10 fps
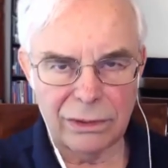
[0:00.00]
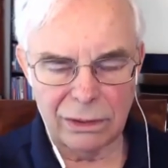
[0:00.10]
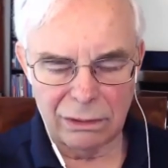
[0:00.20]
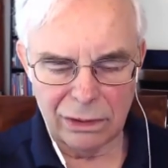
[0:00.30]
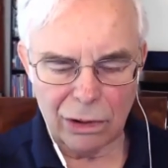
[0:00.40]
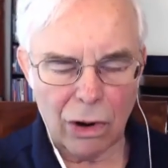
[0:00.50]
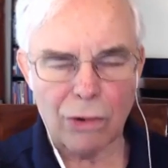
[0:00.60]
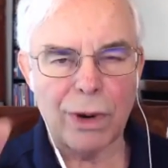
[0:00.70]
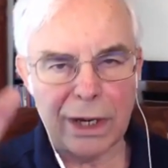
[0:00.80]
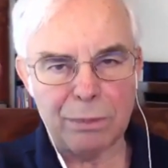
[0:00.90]
they're
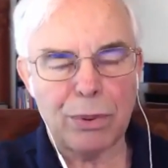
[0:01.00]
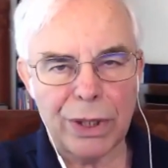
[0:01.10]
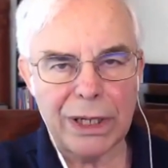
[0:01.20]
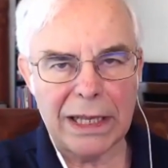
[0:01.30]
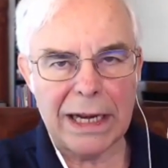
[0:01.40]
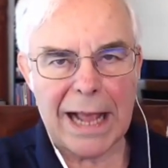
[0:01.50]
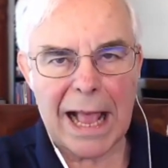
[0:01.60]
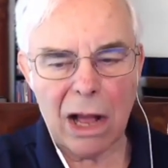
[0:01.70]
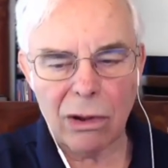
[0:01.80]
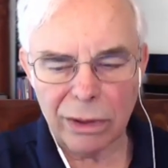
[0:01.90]
already putting it
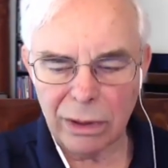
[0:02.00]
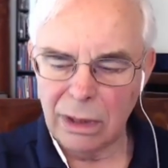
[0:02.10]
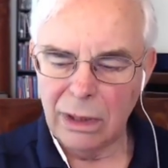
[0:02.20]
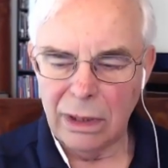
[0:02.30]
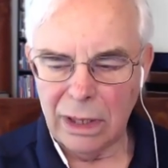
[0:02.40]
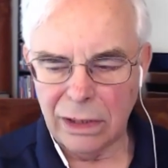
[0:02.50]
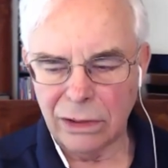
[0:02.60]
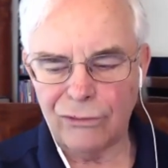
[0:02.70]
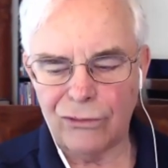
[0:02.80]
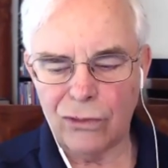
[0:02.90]
out in the
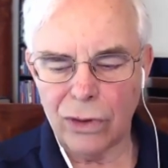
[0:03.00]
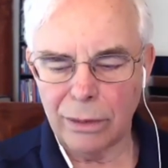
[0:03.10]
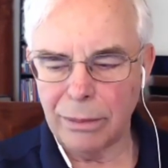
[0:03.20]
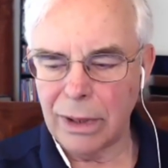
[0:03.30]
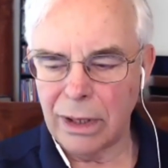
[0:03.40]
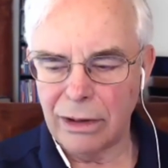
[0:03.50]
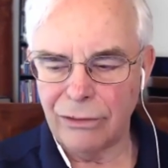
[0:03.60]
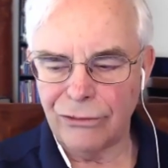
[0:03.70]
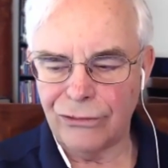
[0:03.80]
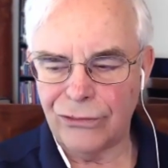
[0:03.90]
form
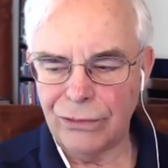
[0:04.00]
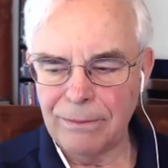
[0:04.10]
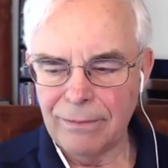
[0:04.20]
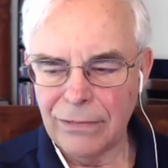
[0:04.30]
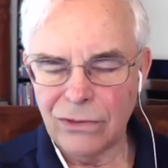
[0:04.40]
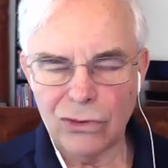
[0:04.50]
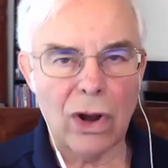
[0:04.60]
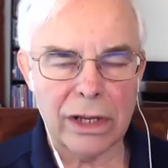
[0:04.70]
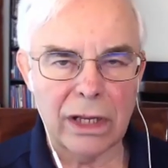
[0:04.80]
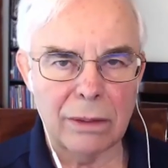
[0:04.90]
of
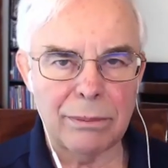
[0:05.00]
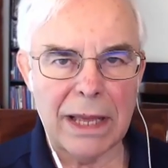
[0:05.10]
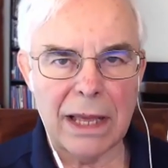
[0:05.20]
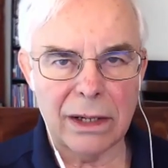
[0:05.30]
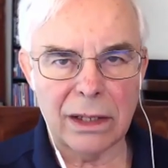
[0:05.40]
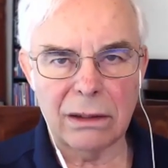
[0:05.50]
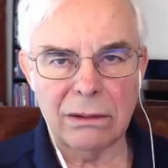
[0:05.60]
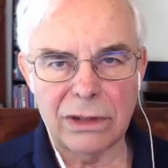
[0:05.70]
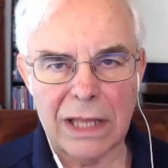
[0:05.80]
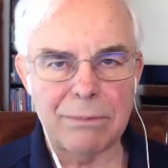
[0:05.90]
talking about it,
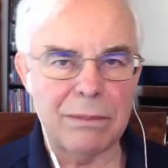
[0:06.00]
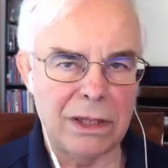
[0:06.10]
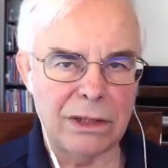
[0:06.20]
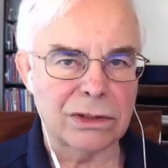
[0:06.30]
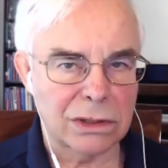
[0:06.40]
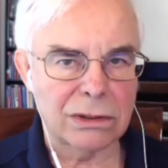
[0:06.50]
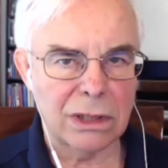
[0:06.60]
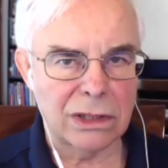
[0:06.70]
that means it's